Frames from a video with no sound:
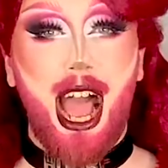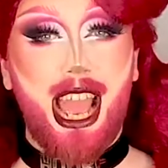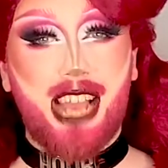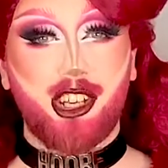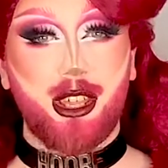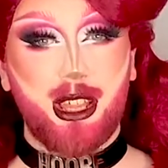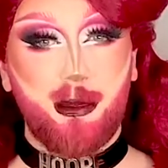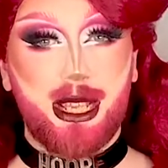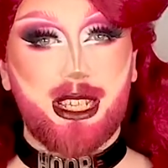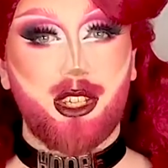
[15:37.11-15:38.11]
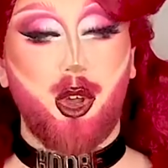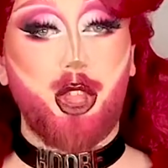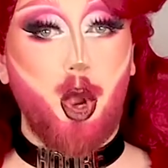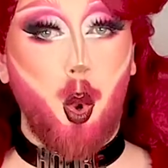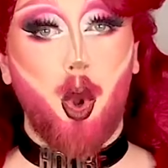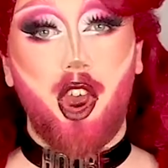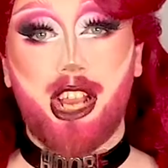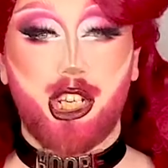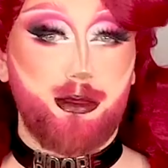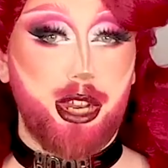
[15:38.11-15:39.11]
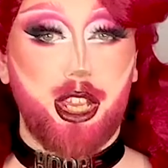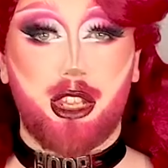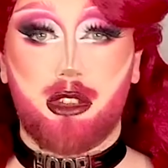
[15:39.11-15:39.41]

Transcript: I actually think the pieces on their own are actually pretty